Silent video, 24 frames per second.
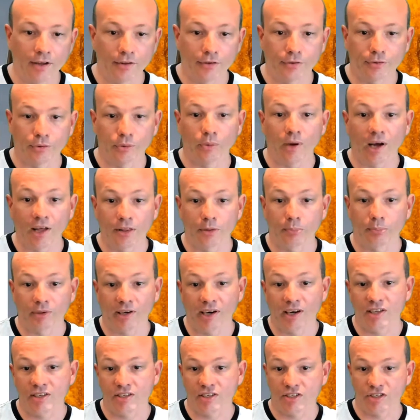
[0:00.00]
through other
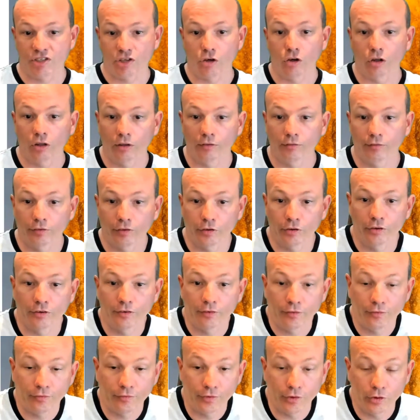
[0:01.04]
brands as the Collins
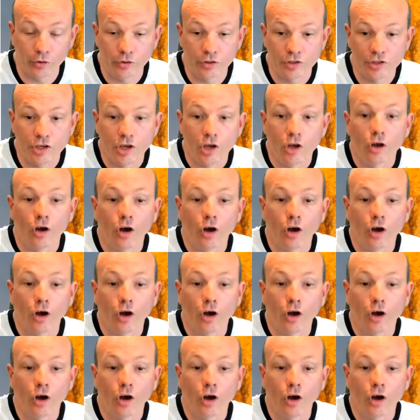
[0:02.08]
Foods